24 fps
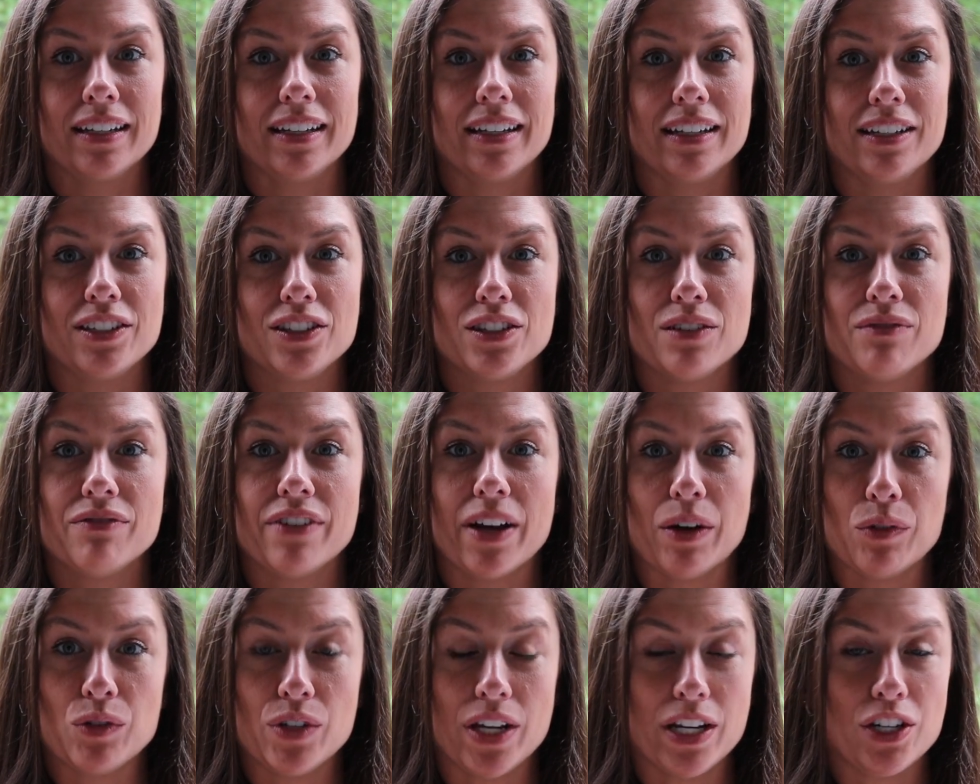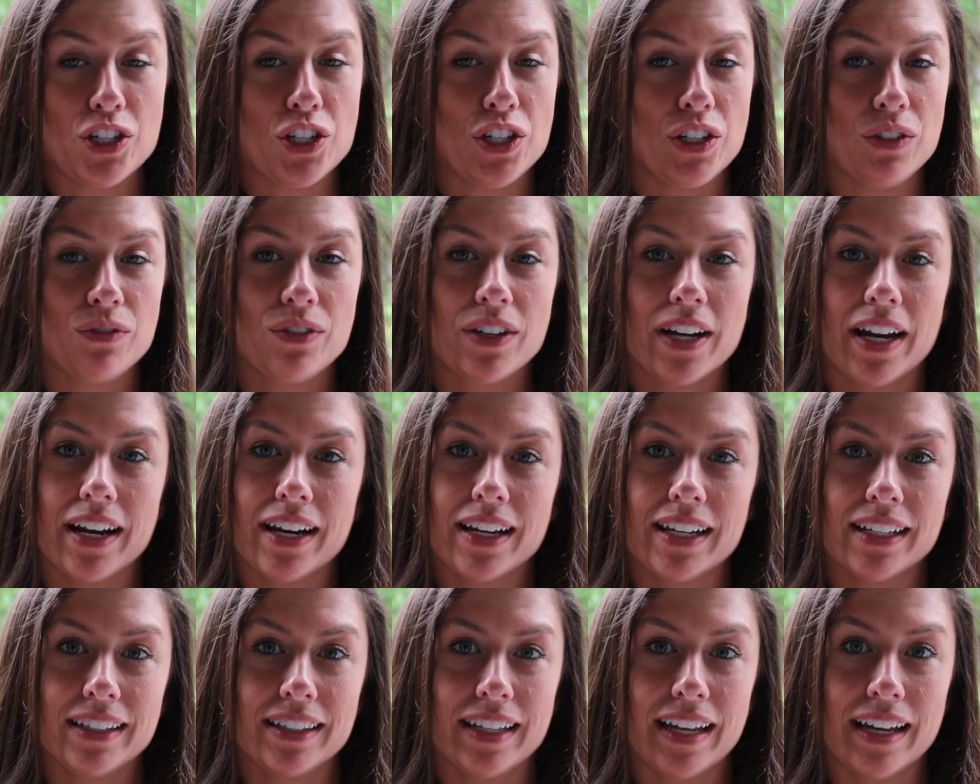It is the foundation. You've got
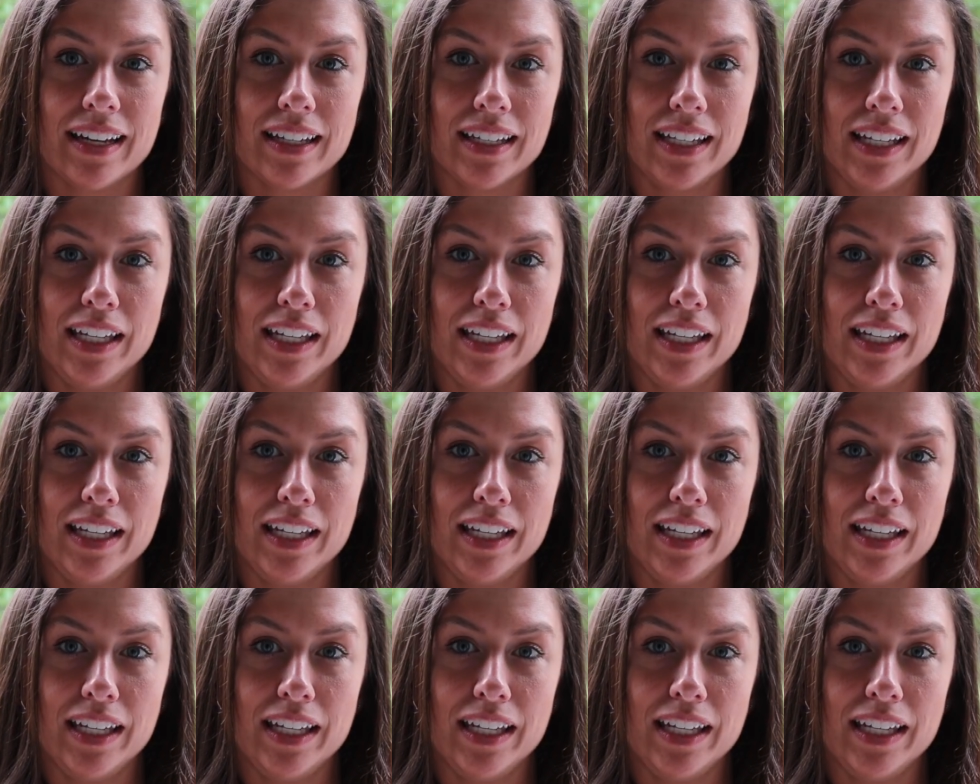to get that